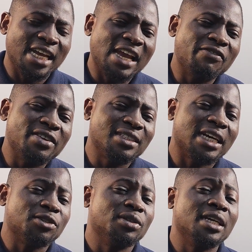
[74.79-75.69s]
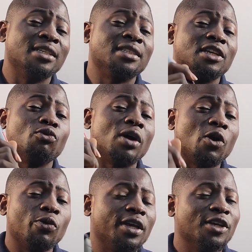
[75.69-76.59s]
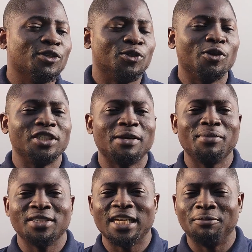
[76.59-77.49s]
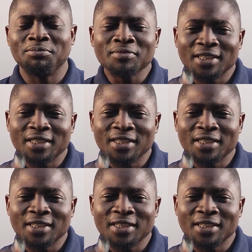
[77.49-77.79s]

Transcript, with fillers: every Saturday till one week to your JAMB exam.